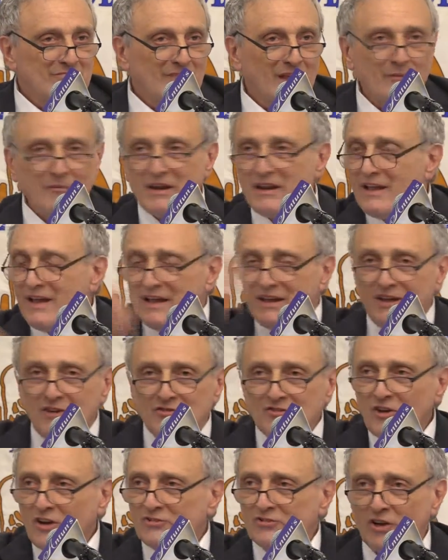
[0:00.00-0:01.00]
I mean, he
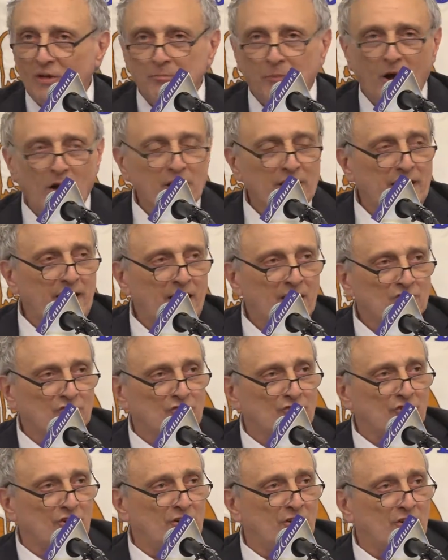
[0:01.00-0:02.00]
sucks up all the
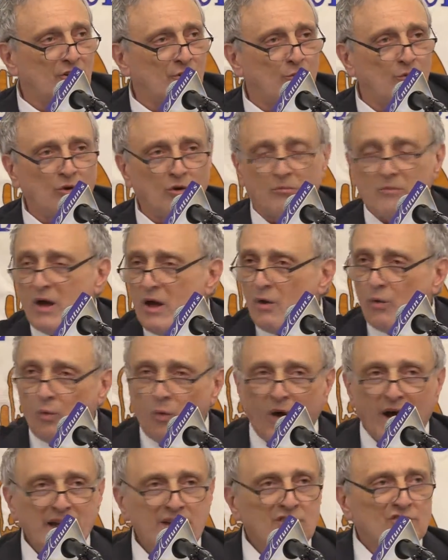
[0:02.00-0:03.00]
oxygen in a room.
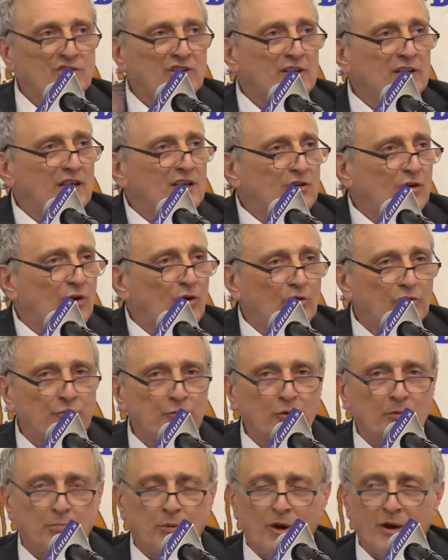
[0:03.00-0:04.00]
Why does he need to go
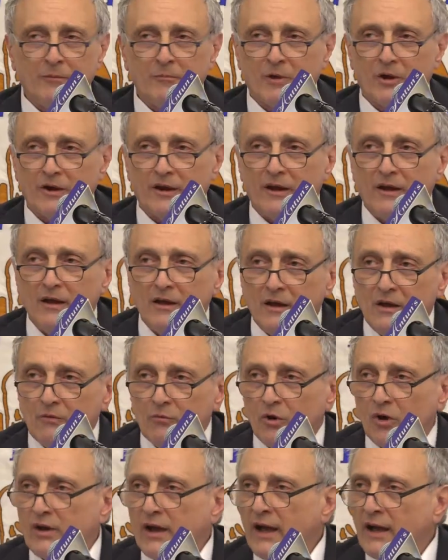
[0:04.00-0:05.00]
through a primary?
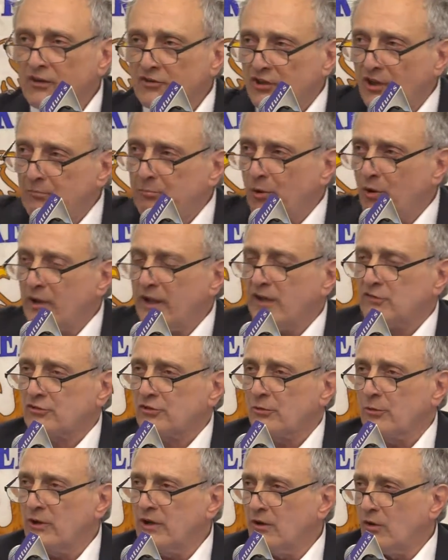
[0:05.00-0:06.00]
Well, Cox had put
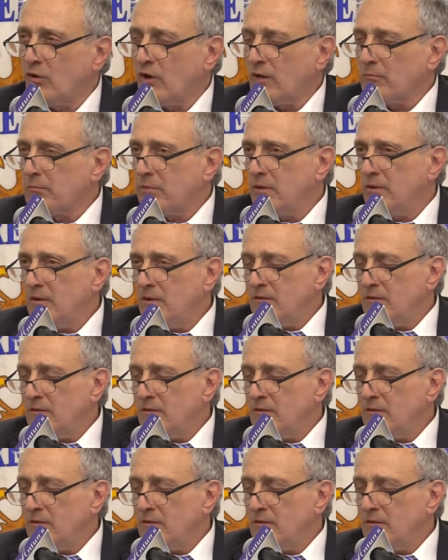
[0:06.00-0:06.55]
Astorino up.